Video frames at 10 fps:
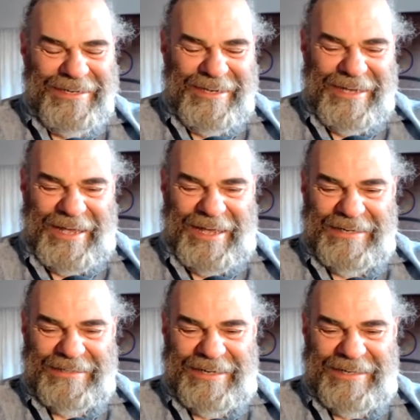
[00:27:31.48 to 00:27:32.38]
Oh, wow.
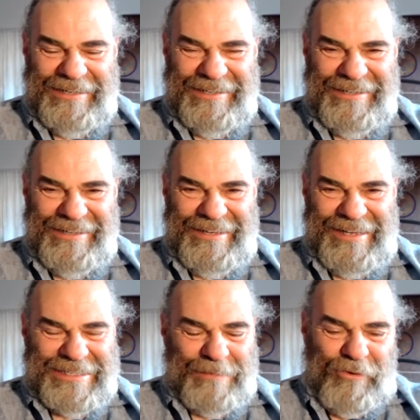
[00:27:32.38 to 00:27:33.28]
And at
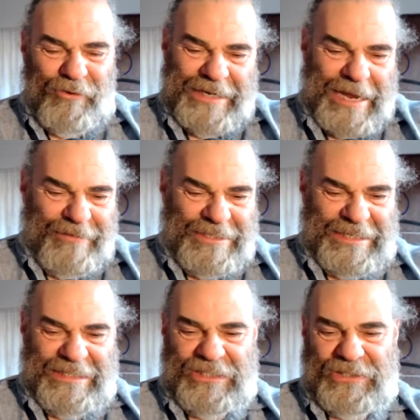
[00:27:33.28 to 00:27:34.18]
some point I was in
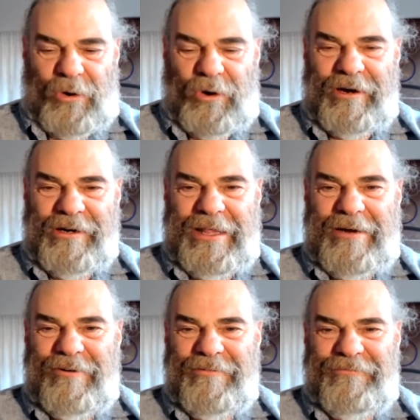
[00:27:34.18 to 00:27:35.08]
a store and there
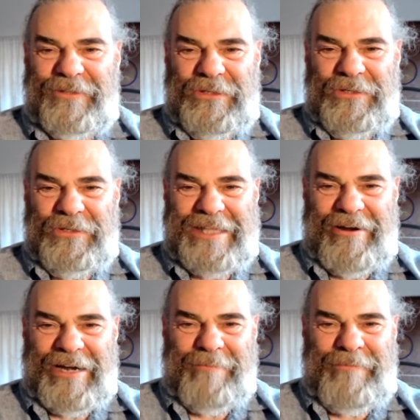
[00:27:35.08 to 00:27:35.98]
were flutes there,
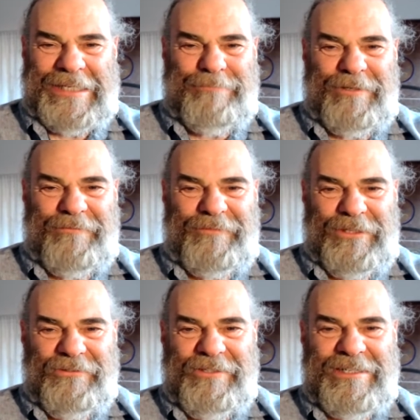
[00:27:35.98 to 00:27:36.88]
and I picked up a
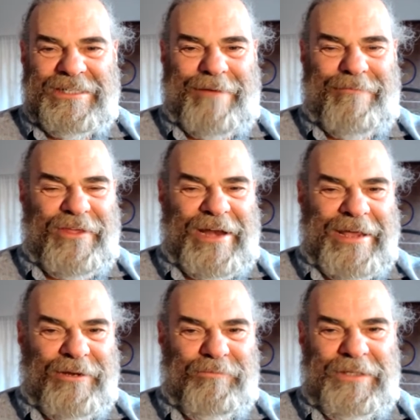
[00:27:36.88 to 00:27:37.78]
flute and discovered that I
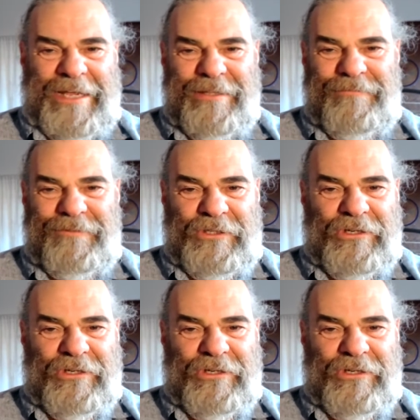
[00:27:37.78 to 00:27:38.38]
could play the flute